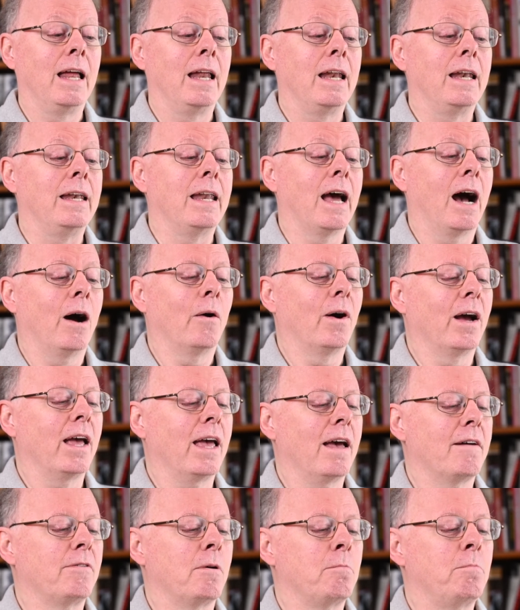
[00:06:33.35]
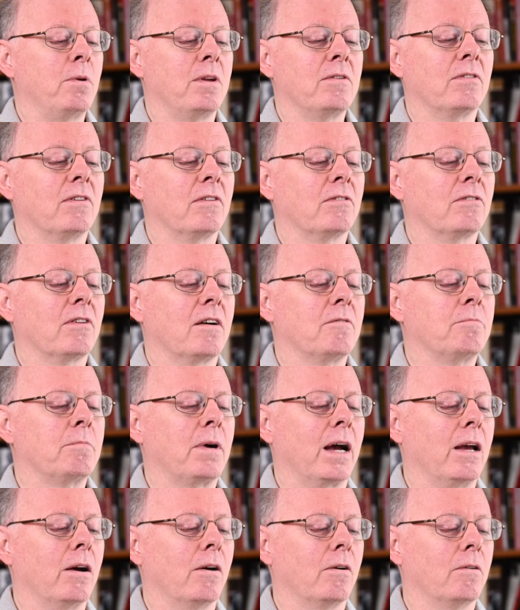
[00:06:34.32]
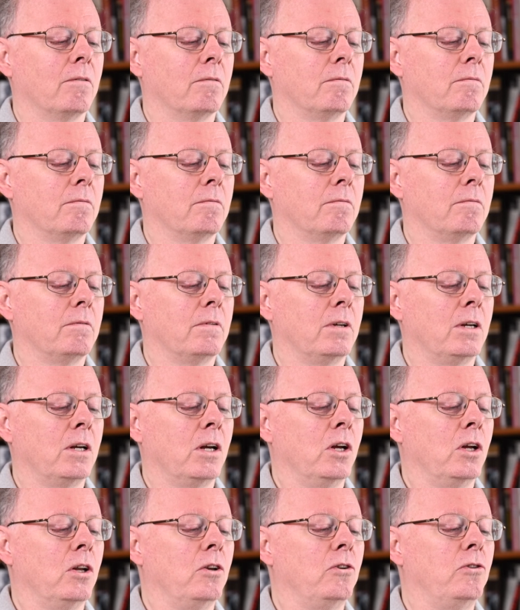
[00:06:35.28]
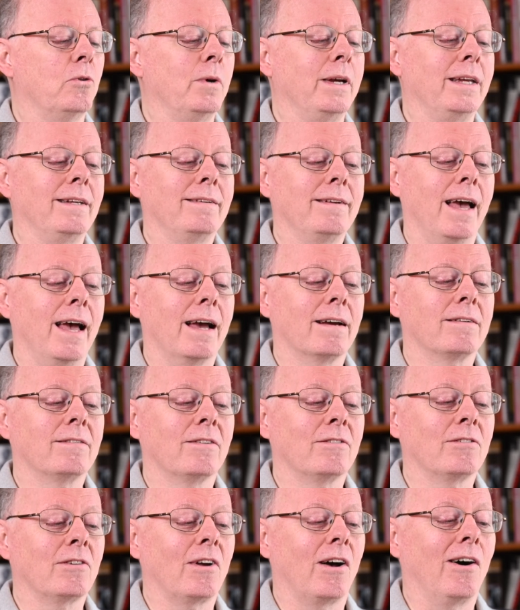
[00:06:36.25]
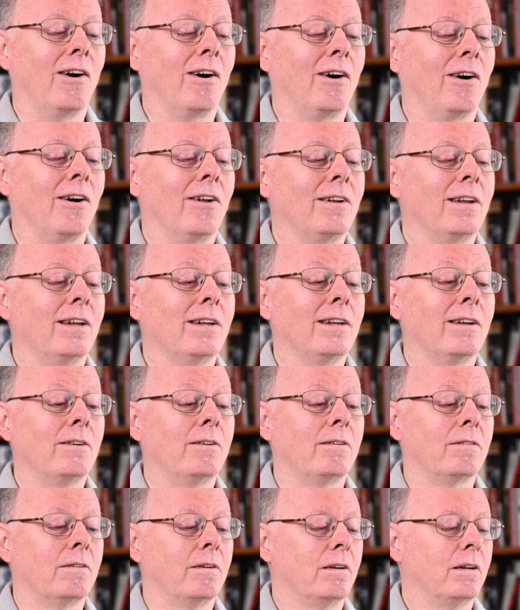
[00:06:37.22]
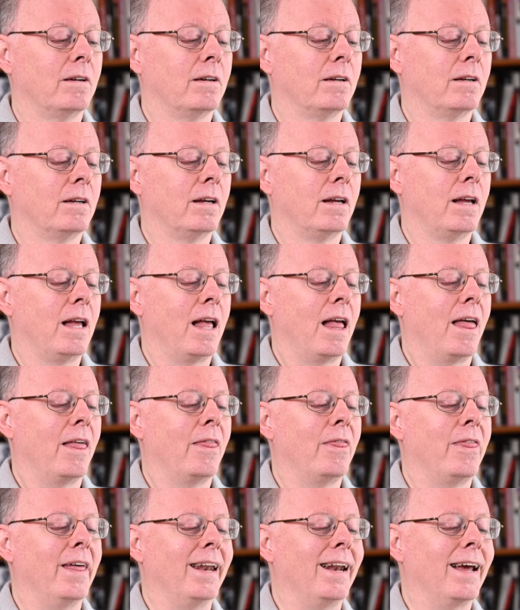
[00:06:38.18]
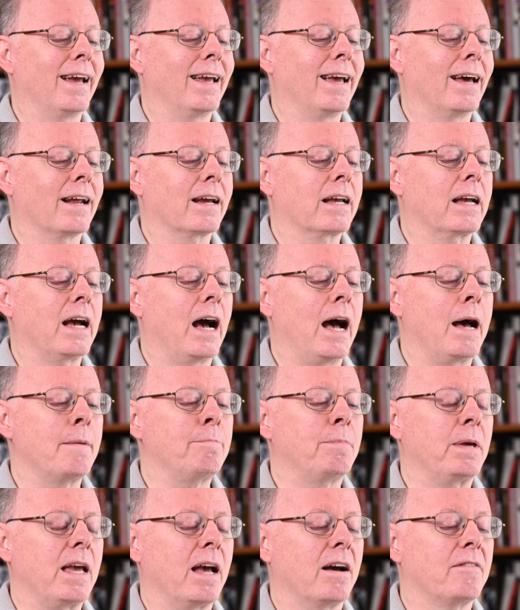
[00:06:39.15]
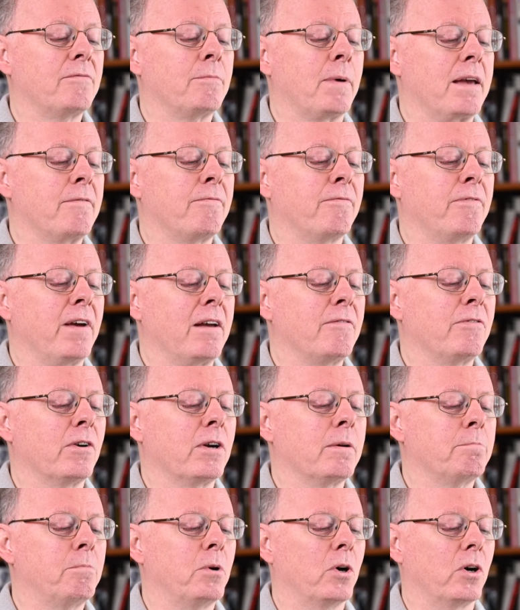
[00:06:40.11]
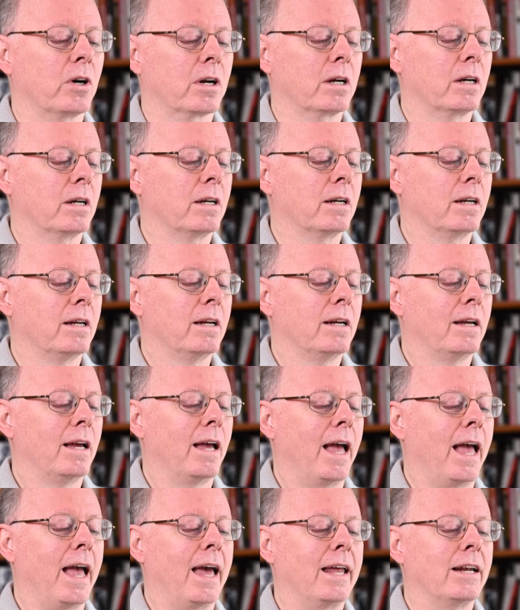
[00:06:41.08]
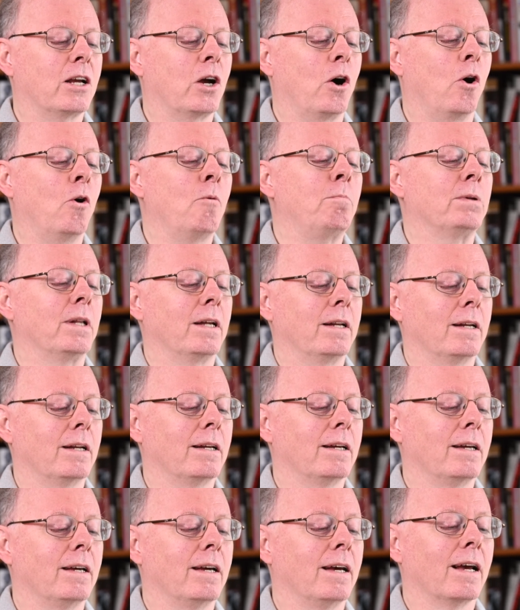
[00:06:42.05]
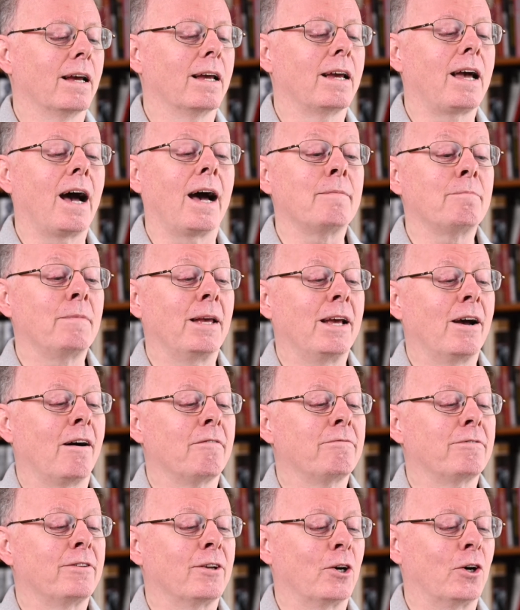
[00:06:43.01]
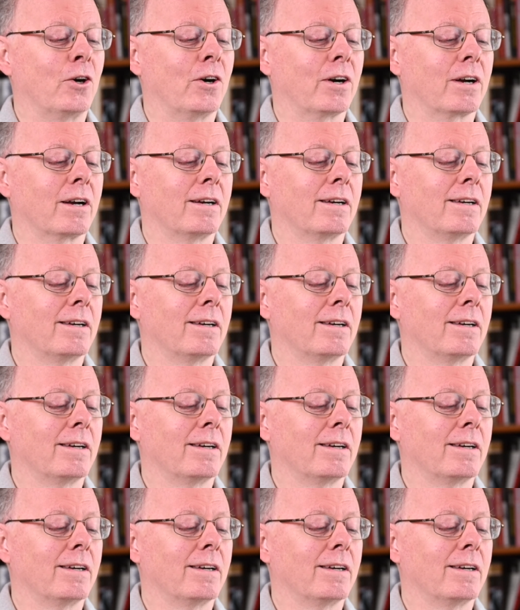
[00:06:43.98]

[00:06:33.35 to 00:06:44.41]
Now I have a business of my own, doing taxes all alone. Then I got a copy of my favorite book, and Copeland got me off the hook.